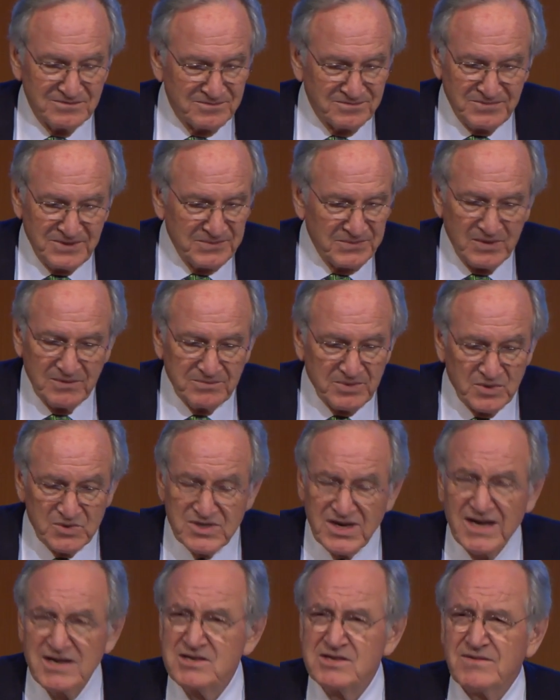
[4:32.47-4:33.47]
people on both
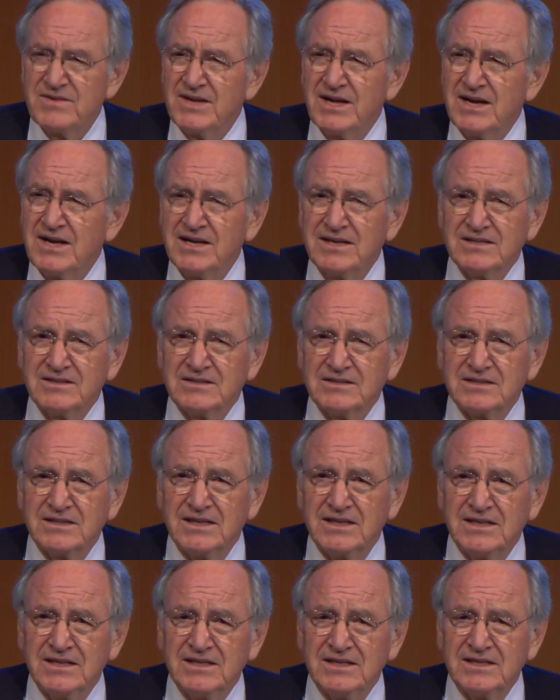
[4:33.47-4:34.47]
sides of the
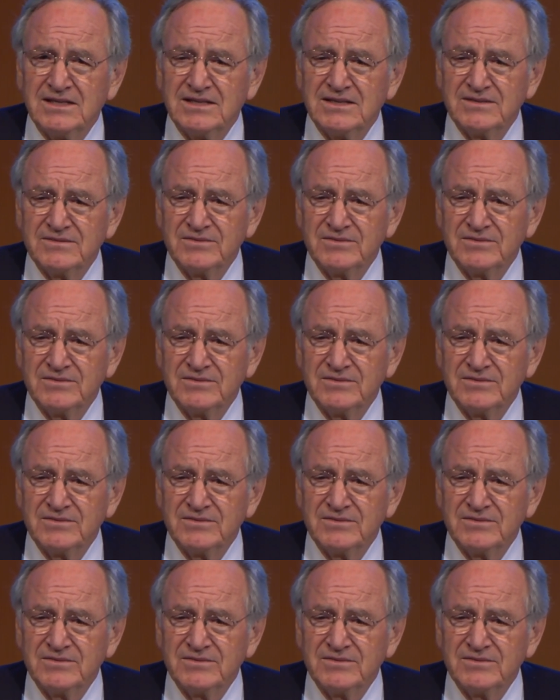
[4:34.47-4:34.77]
aisle,